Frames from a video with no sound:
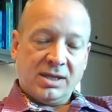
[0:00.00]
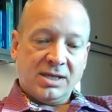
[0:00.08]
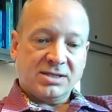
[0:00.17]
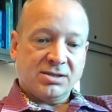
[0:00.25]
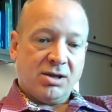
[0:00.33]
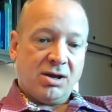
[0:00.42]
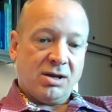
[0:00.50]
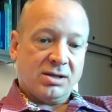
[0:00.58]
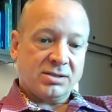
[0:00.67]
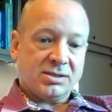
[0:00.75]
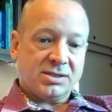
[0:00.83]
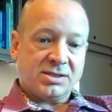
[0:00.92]
These
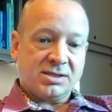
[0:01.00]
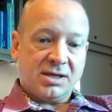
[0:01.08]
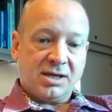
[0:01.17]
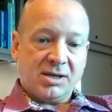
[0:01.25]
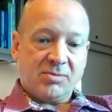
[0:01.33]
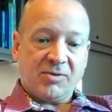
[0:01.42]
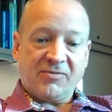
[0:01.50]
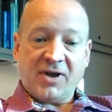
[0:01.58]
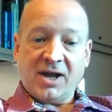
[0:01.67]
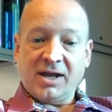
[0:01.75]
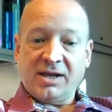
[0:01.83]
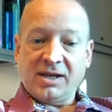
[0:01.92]
laws
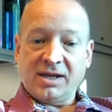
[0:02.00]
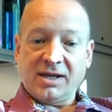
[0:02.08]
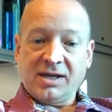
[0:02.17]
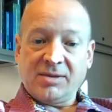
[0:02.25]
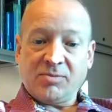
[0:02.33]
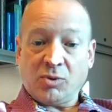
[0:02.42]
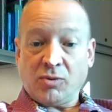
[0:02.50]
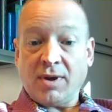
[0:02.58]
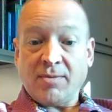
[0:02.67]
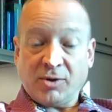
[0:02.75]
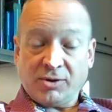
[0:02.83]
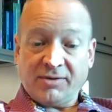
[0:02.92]
provide a
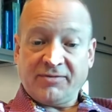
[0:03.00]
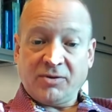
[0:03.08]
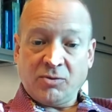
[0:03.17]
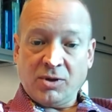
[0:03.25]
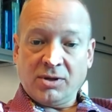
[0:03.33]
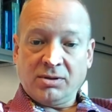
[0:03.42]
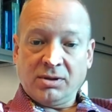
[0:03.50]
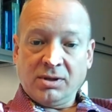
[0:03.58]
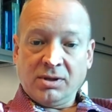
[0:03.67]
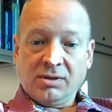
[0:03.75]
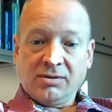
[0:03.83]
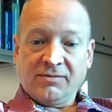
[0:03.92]
perimeter, if you will,
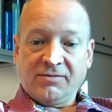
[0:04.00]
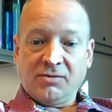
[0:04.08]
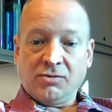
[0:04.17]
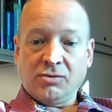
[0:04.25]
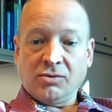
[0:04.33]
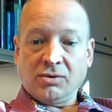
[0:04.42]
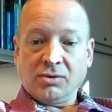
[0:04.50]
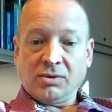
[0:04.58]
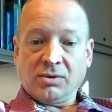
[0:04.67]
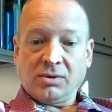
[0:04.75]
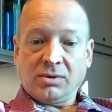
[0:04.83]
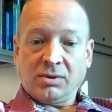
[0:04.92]

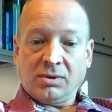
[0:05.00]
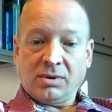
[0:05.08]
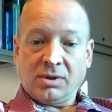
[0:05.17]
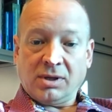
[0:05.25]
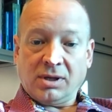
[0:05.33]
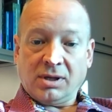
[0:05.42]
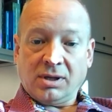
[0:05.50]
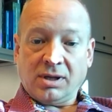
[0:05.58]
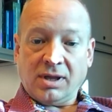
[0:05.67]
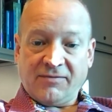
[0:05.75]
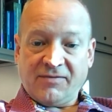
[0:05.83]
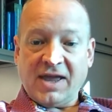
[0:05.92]
for
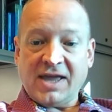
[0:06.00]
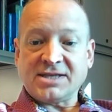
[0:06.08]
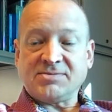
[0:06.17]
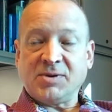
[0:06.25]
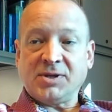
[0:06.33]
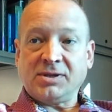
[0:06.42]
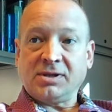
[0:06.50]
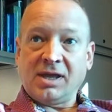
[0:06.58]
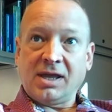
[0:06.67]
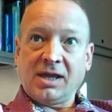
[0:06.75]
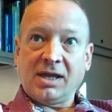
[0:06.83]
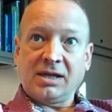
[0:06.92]
advancement,
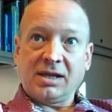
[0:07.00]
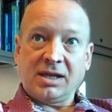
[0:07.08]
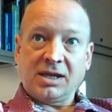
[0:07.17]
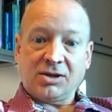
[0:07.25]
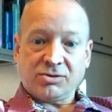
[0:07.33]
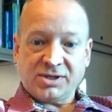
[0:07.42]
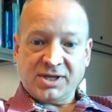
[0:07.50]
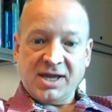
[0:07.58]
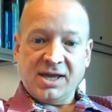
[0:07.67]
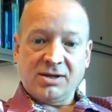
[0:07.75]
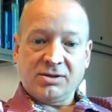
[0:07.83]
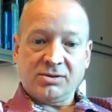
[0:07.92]
and it
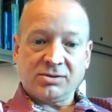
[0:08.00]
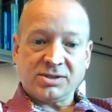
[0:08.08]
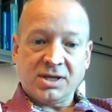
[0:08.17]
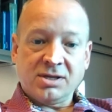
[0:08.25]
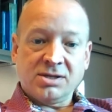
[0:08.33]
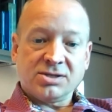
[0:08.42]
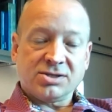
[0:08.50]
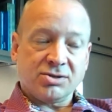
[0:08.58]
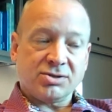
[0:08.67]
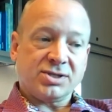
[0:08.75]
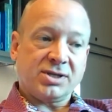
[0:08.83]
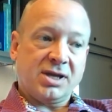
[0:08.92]
curtails
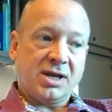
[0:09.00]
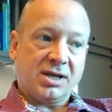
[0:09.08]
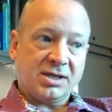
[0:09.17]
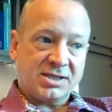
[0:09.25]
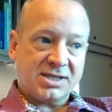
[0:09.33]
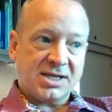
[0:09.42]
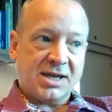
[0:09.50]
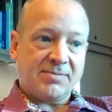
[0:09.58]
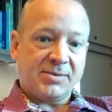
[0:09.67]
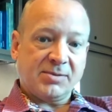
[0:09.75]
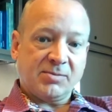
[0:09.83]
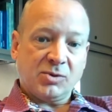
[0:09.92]
socially
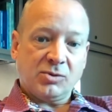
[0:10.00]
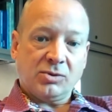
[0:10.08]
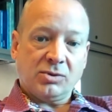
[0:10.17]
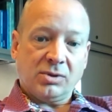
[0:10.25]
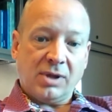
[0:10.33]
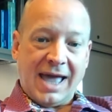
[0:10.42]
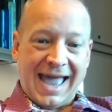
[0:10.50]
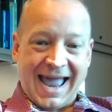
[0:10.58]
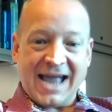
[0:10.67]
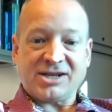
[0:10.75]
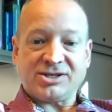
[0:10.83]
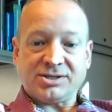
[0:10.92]
unacceptable
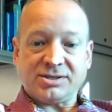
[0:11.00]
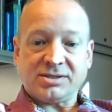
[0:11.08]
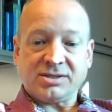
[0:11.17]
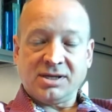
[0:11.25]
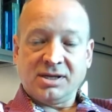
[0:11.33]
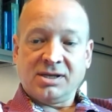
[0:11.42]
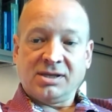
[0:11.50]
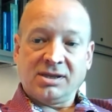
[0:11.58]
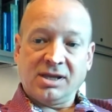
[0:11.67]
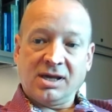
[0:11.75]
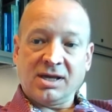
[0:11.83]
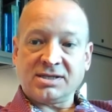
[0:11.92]
actions.
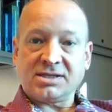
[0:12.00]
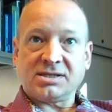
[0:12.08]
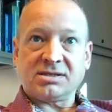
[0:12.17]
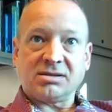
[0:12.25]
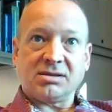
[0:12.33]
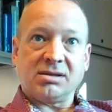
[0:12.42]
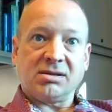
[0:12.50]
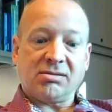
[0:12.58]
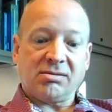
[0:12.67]
Thus,